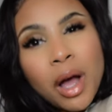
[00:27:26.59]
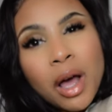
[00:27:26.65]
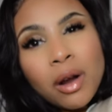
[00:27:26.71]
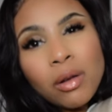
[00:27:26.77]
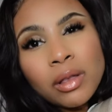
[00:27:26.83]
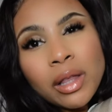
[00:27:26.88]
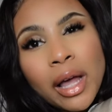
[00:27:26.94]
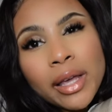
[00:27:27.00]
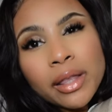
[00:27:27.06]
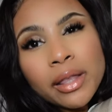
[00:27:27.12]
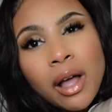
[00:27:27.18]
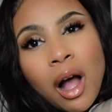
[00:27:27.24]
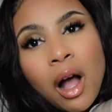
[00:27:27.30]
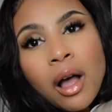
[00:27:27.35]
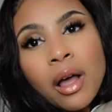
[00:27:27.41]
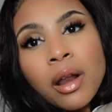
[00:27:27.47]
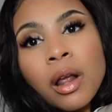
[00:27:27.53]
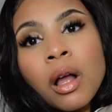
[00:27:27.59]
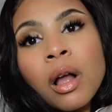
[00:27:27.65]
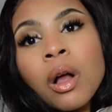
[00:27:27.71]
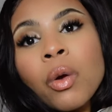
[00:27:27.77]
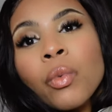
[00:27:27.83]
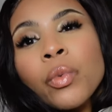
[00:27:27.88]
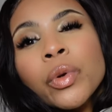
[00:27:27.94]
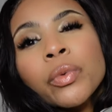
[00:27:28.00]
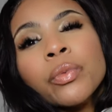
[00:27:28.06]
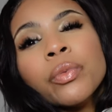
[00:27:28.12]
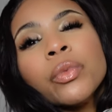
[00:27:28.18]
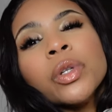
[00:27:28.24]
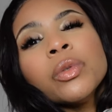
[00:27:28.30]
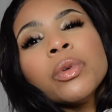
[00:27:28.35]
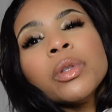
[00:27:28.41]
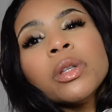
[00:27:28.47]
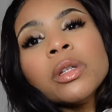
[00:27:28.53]
I don't like that.
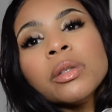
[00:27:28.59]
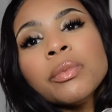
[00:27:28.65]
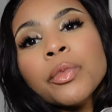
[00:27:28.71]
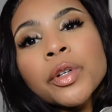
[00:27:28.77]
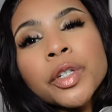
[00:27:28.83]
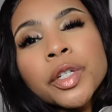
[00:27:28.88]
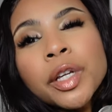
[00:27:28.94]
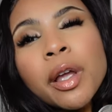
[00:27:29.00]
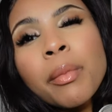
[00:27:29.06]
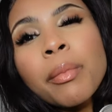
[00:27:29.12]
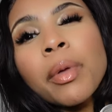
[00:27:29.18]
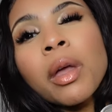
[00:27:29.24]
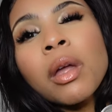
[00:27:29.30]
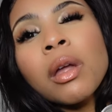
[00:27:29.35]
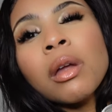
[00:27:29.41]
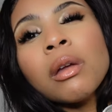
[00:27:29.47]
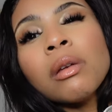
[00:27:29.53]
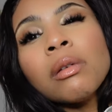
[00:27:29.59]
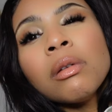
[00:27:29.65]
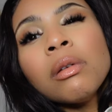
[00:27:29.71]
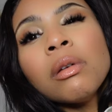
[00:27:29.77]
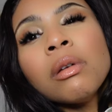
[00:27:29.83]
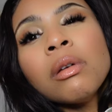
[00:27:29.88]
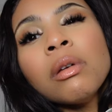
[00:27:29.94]
Which one looks more champagne?